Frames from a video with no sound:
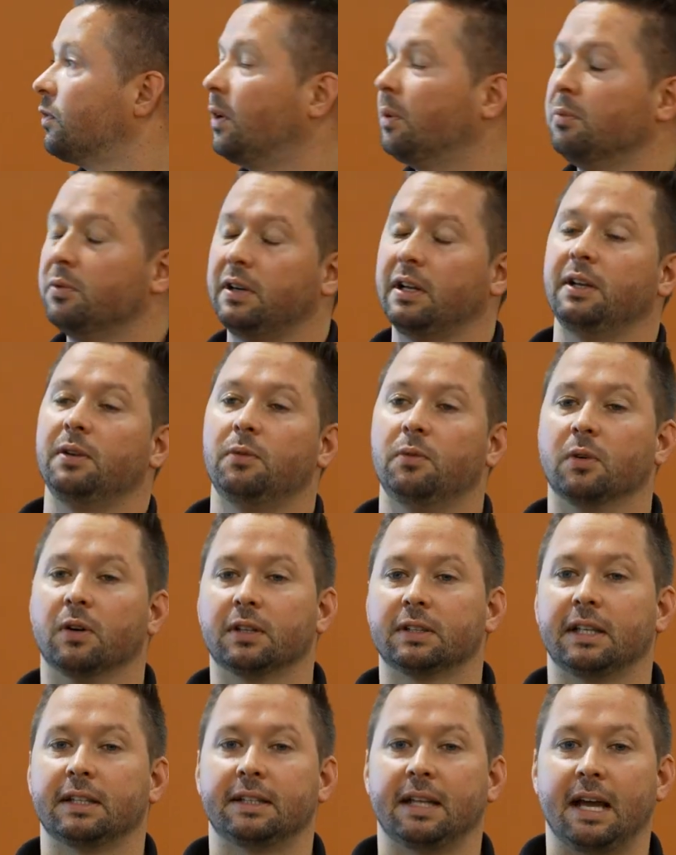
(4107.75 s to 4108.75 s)
from when I
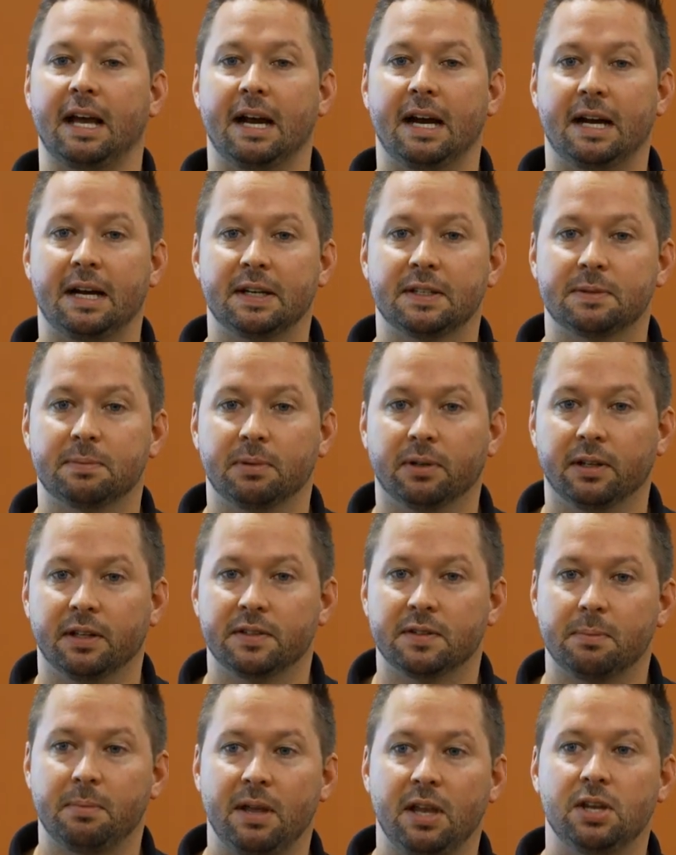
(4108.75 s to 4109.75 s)
worked at the hospital
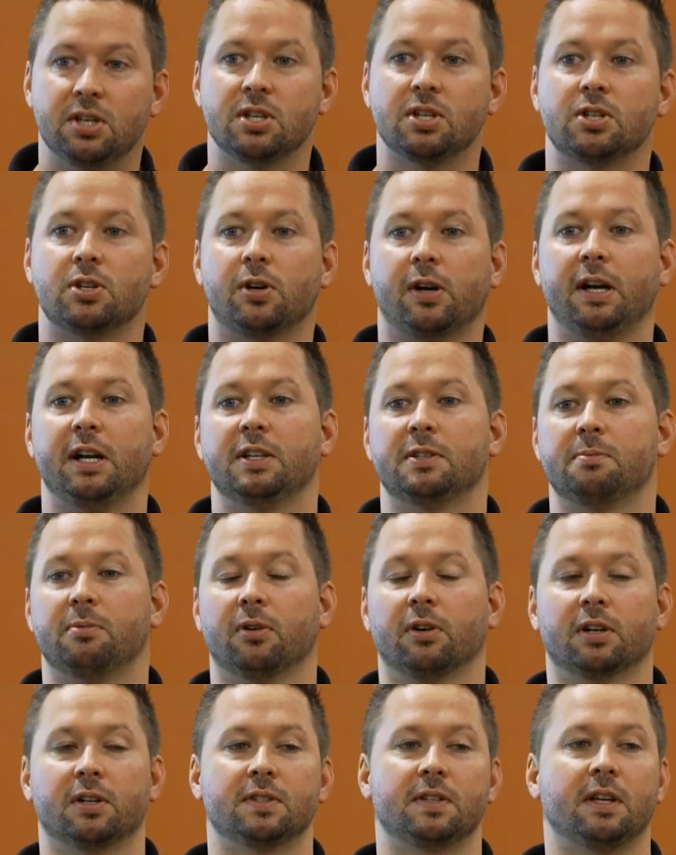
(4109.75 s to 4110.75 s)
as a patient
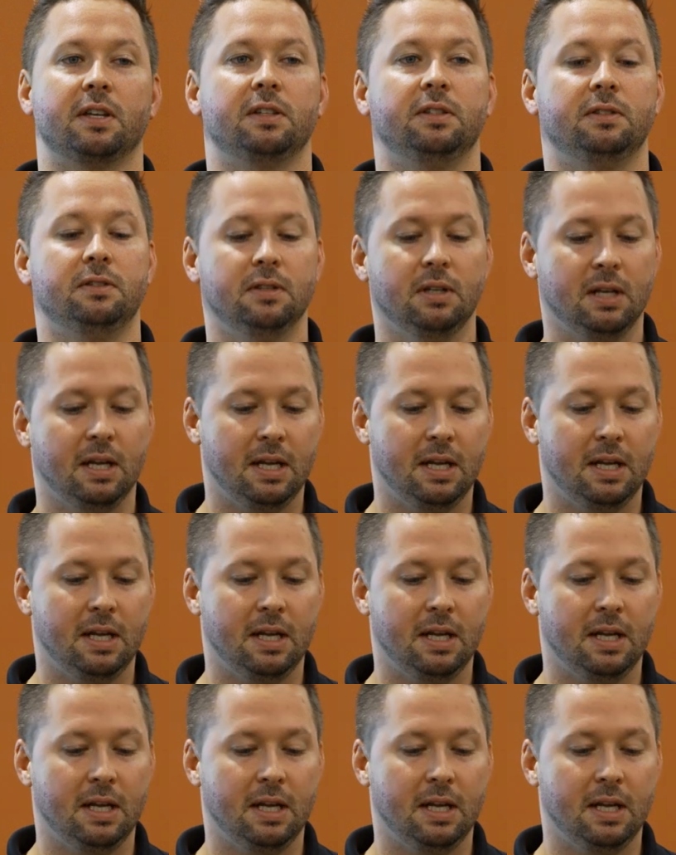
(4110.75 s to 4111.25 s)
transporter because I